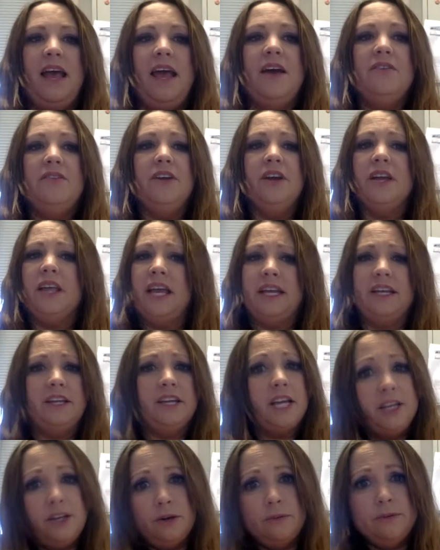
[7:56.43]
And they're like,
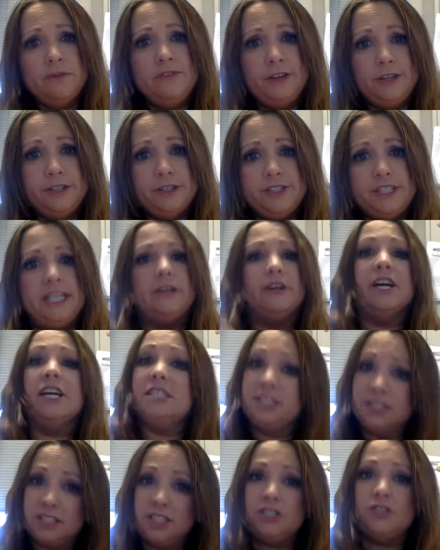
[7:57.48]
don't reveal your
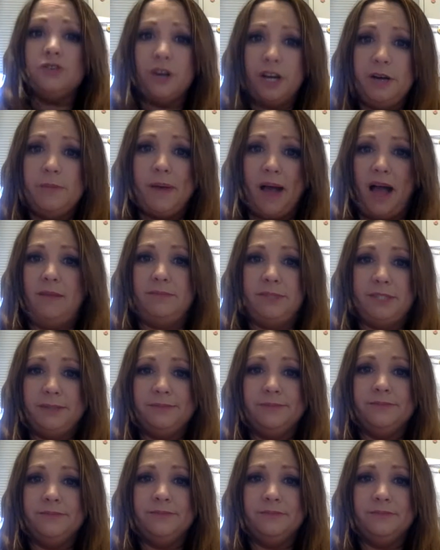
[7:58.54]
secrets, destroy your bombs.